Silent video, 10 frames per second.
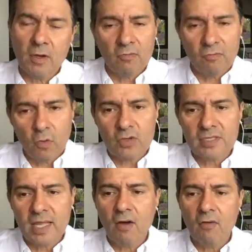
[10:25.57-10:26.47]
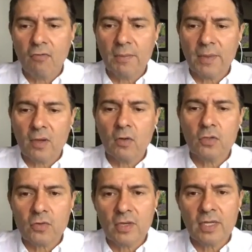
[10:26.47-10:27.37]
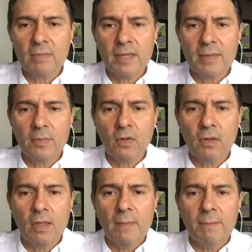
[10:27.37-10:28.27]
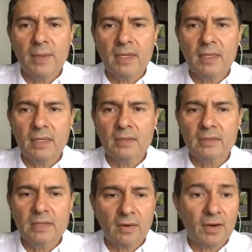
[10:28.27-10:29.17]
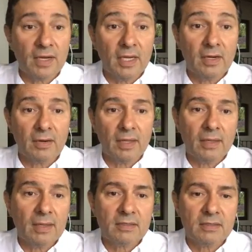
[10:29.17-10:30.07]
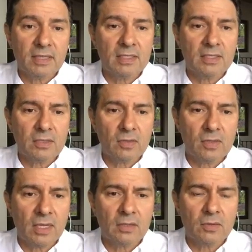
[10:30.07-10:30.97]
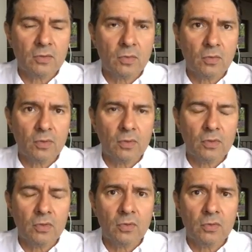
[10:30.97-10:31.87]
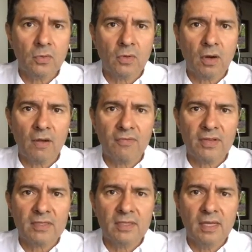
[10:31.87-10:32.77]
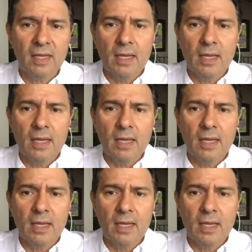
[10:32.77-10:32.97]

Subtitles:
of course, now from the Costa Rican people, because they're here and it's easy to get to our office,